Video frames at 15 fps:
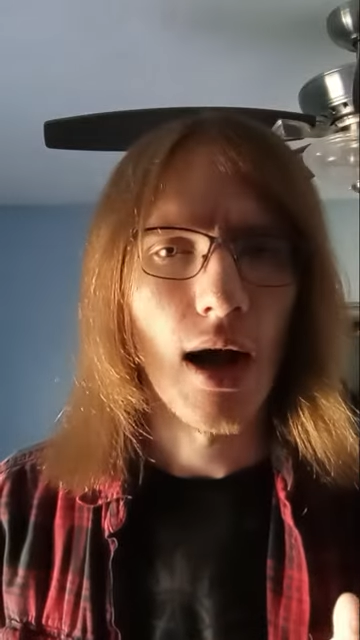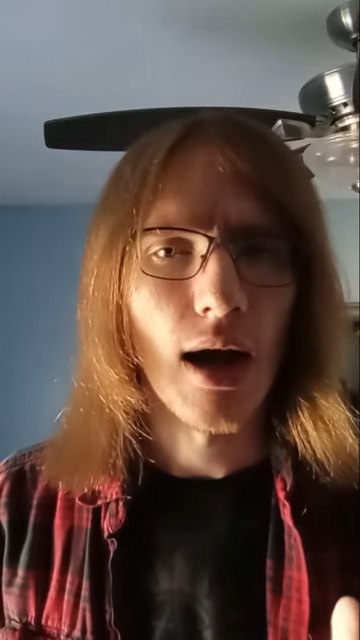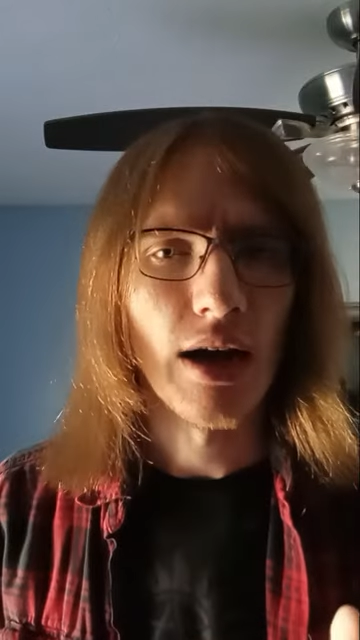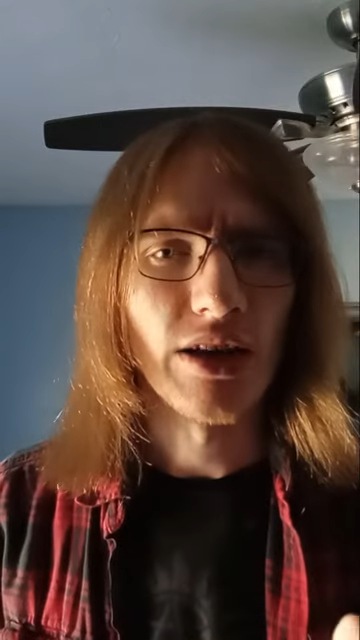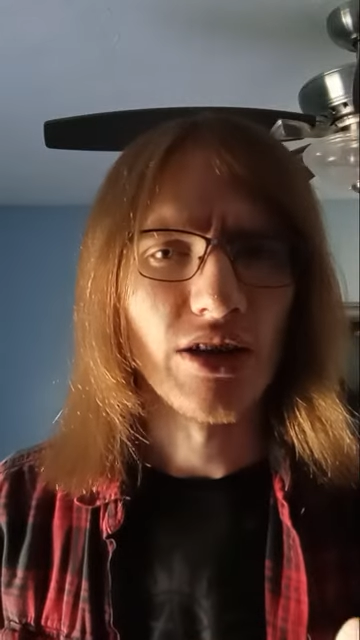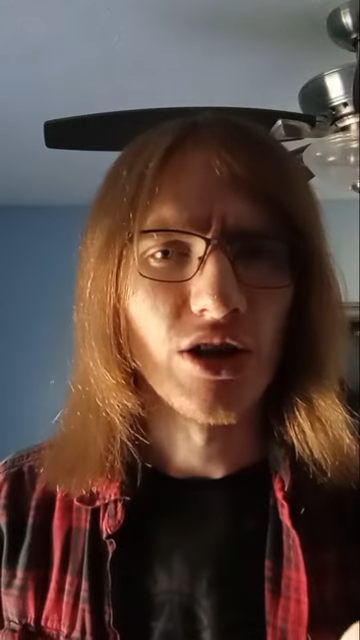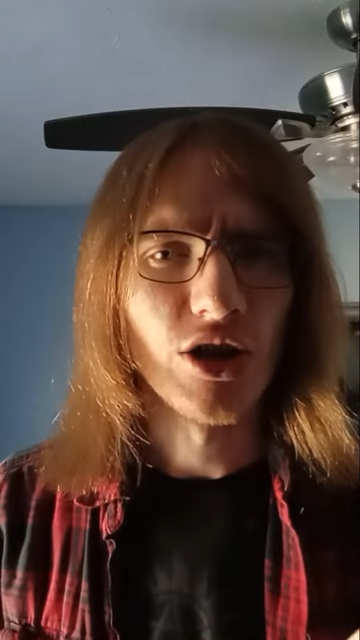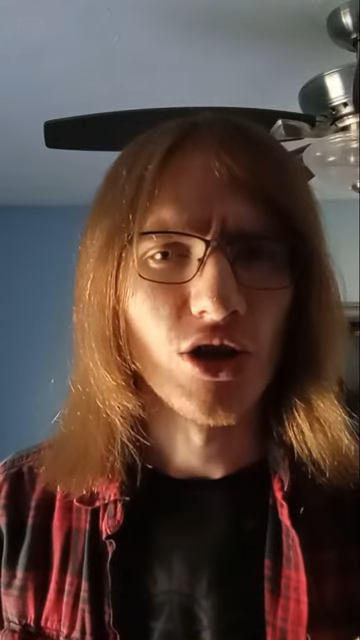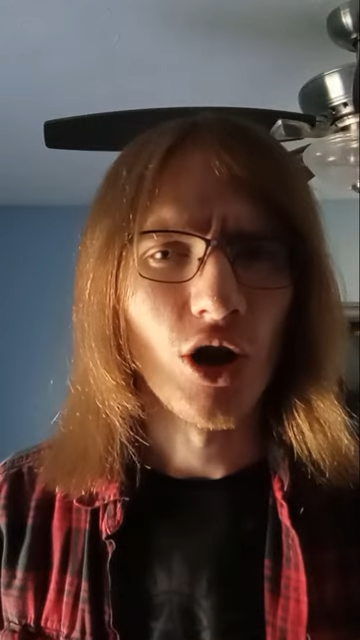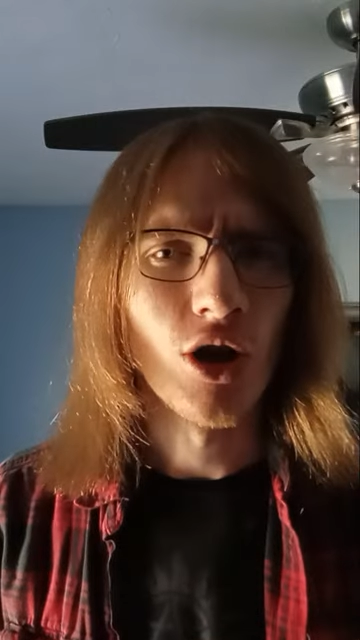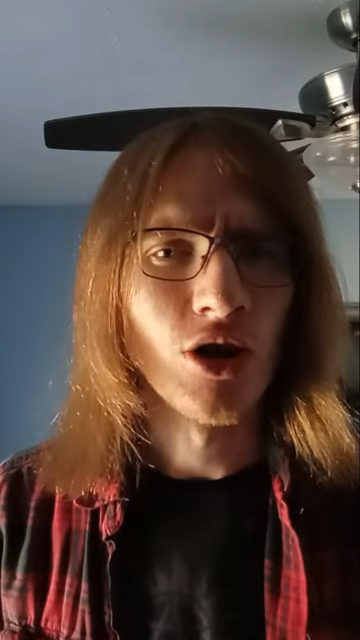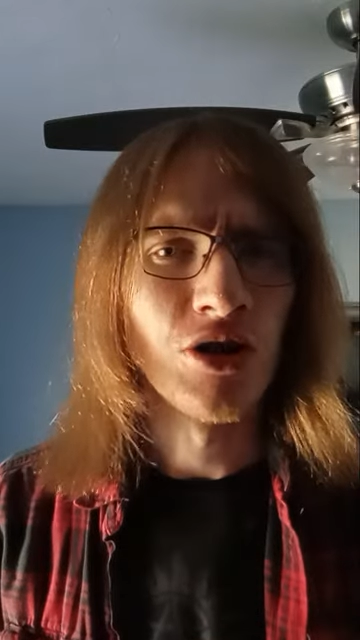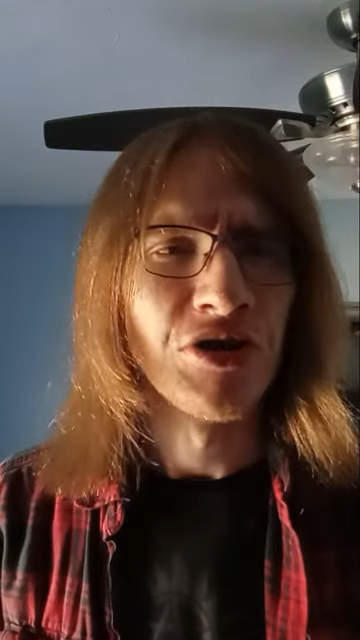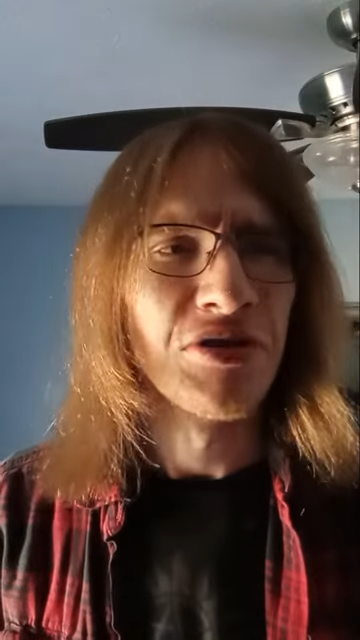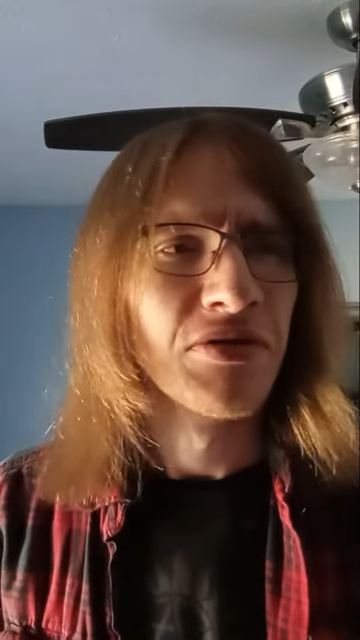I
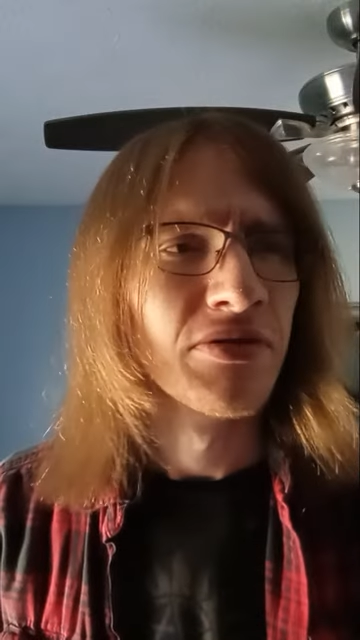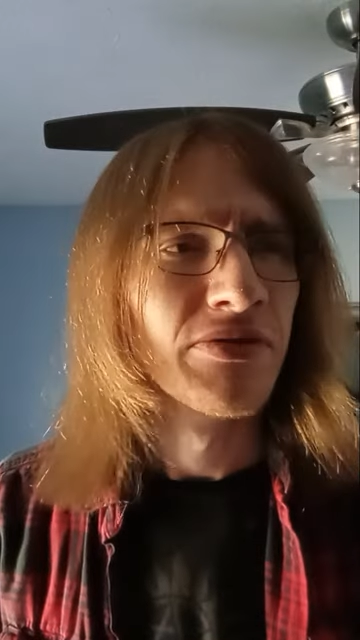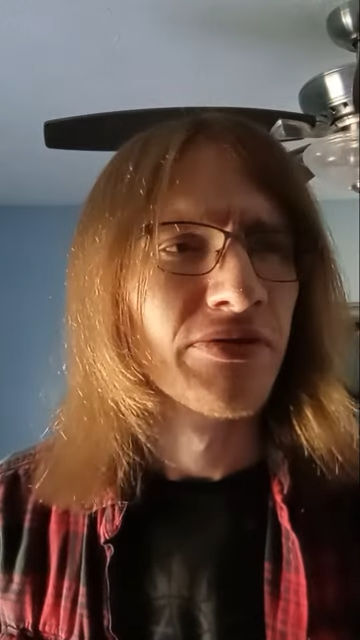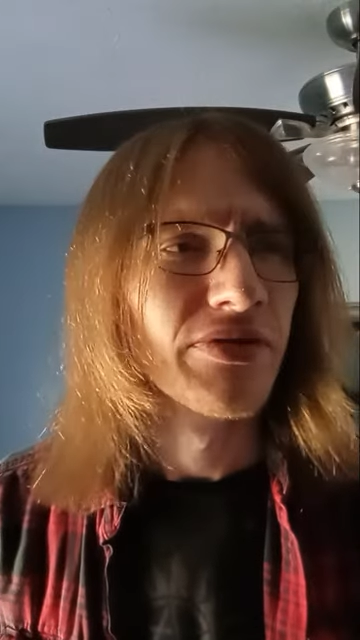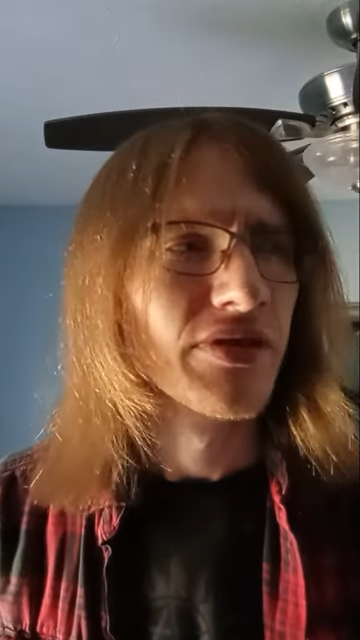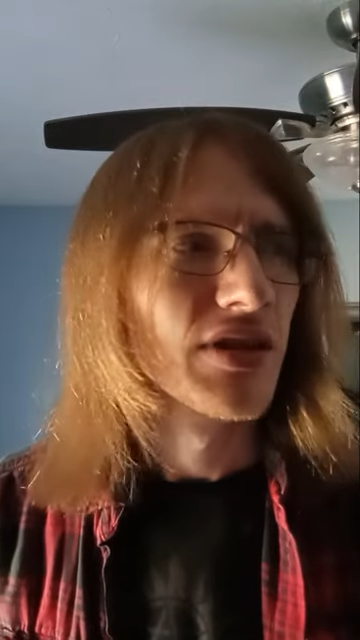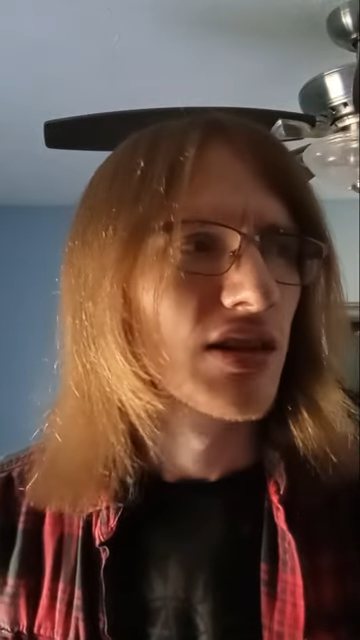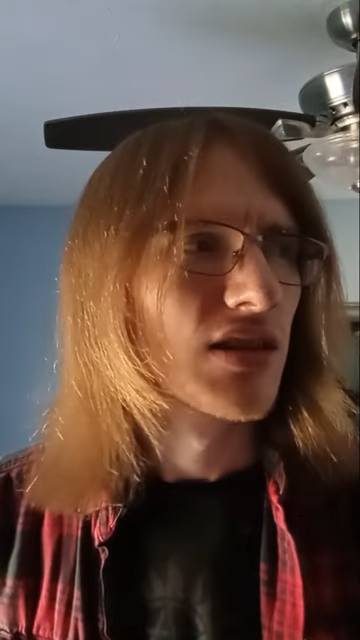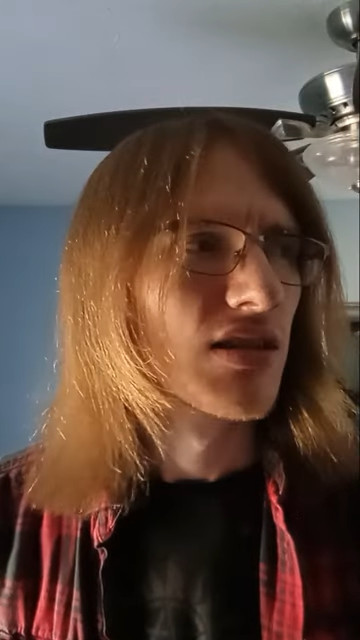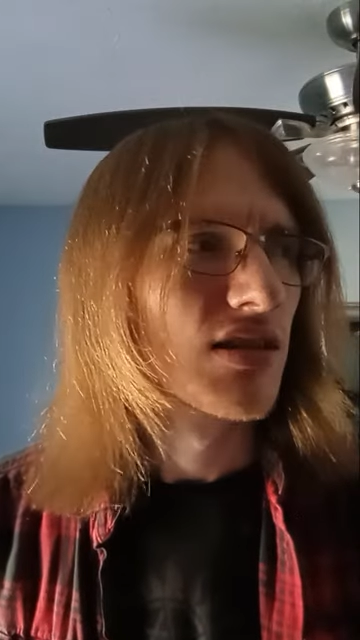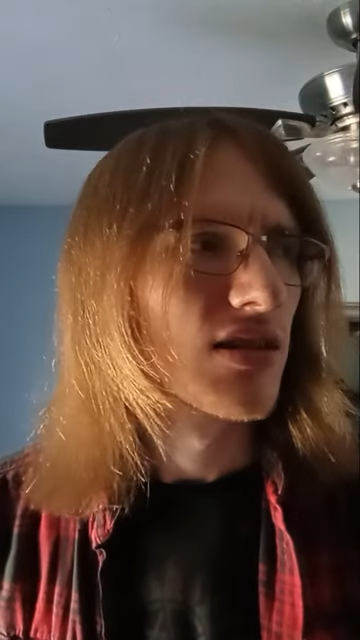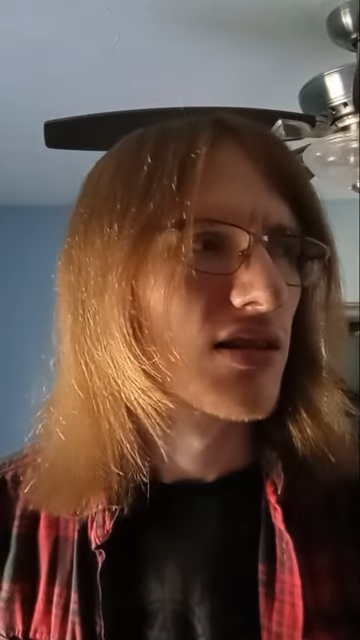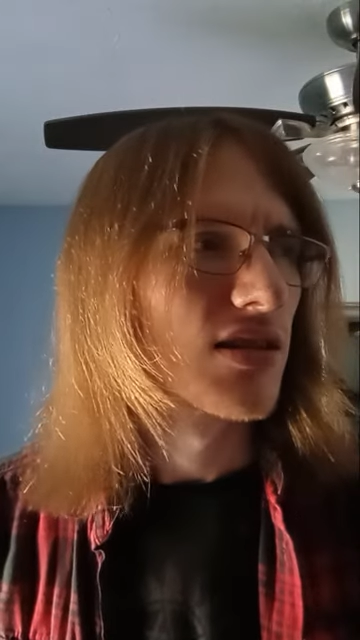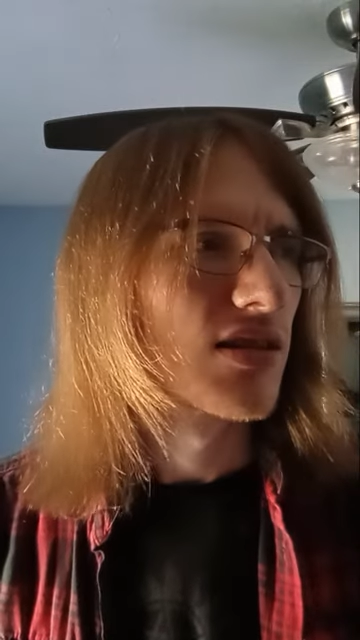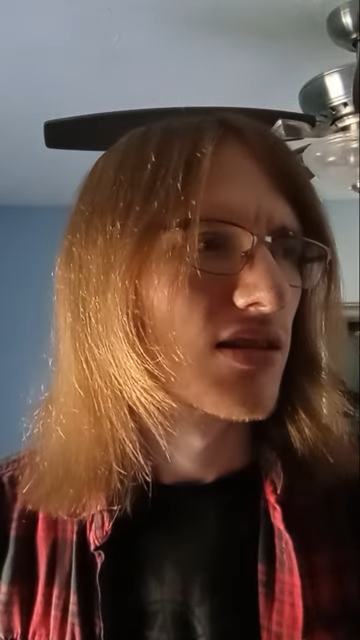start
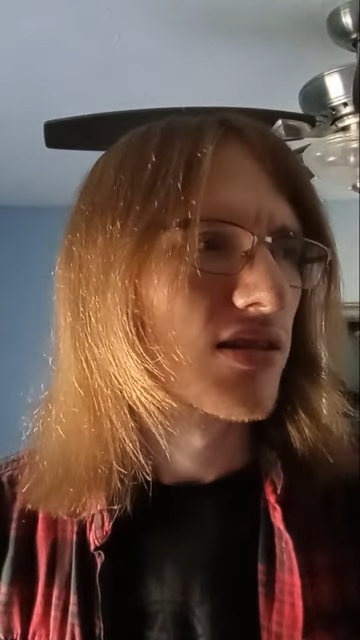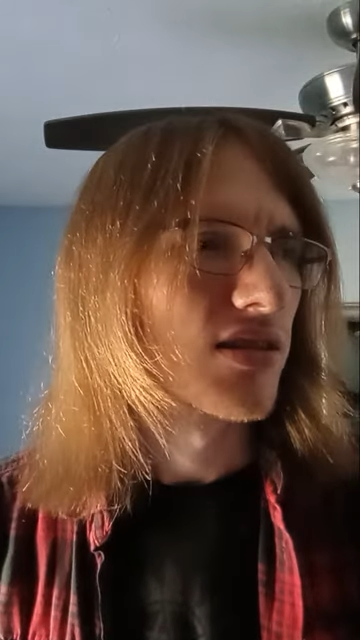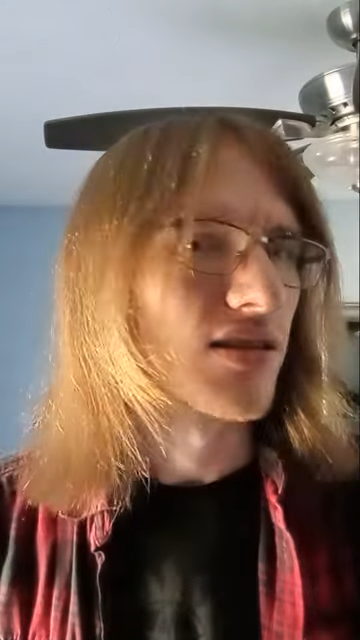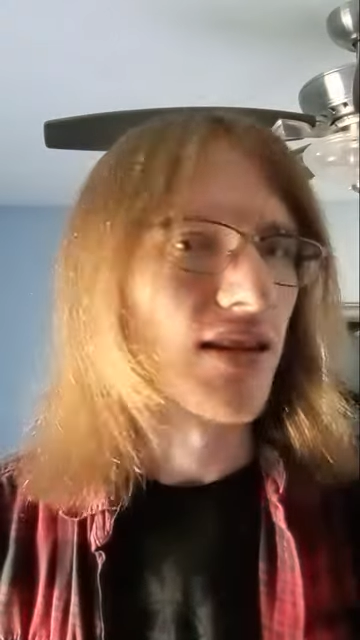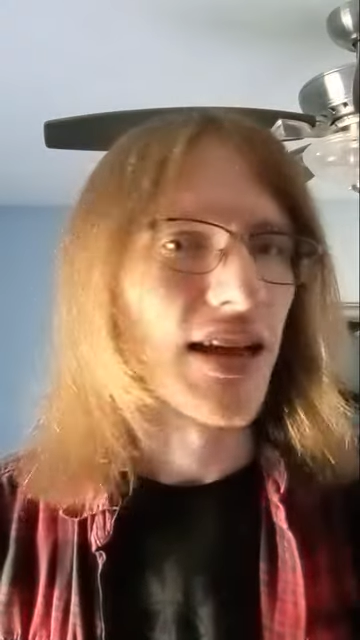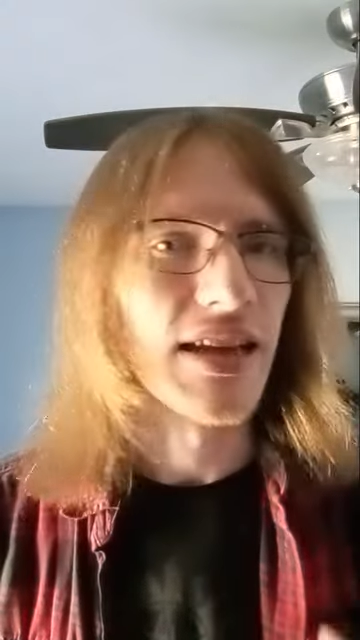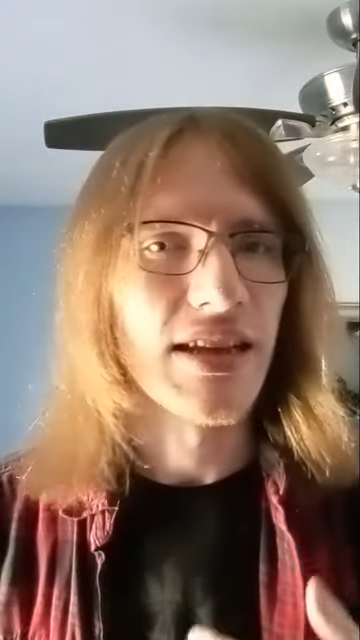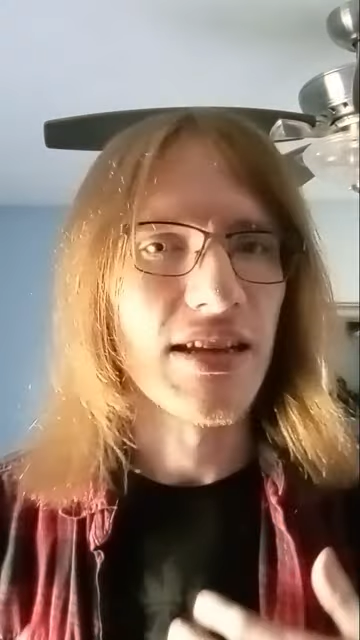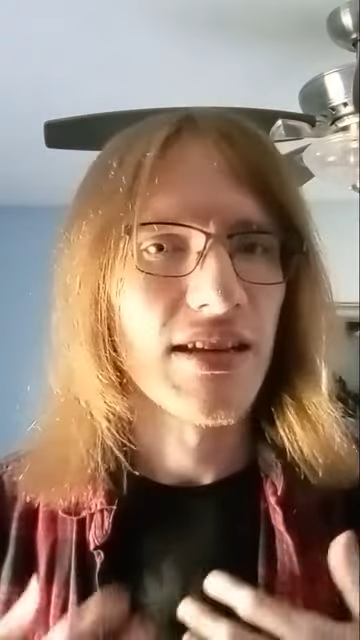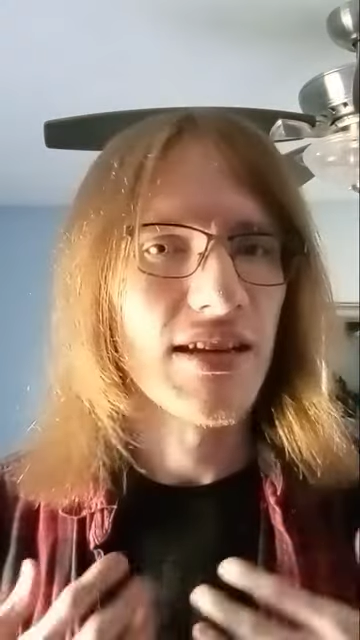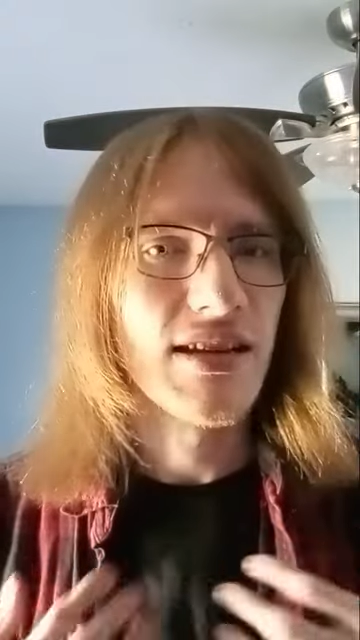like